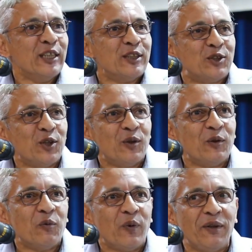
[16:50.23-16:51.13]

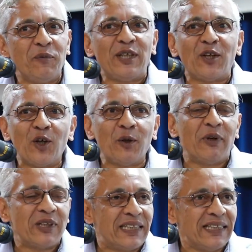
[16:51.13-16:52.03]
so when we talk
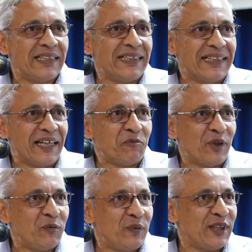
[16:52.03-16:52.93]
about theory and
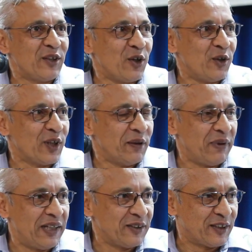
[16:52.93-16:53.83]
when we talk
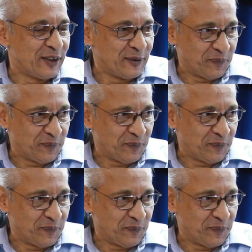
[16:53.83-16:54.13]
about